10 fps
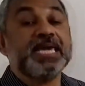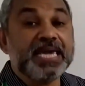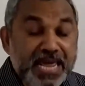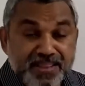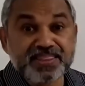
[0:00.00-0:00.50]

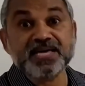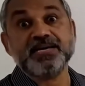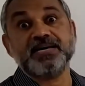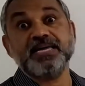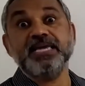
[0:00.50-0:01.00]
In
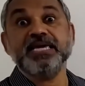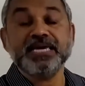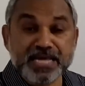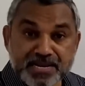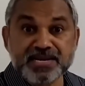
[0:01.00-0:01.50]
the
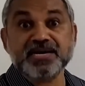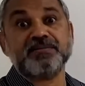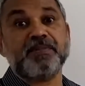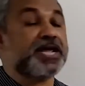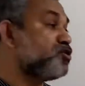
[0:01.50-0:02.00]
inner
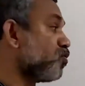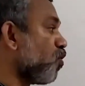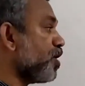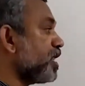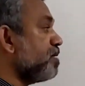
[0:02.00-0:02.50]

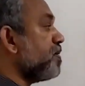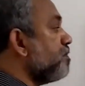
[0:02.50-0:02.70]
mitochondrial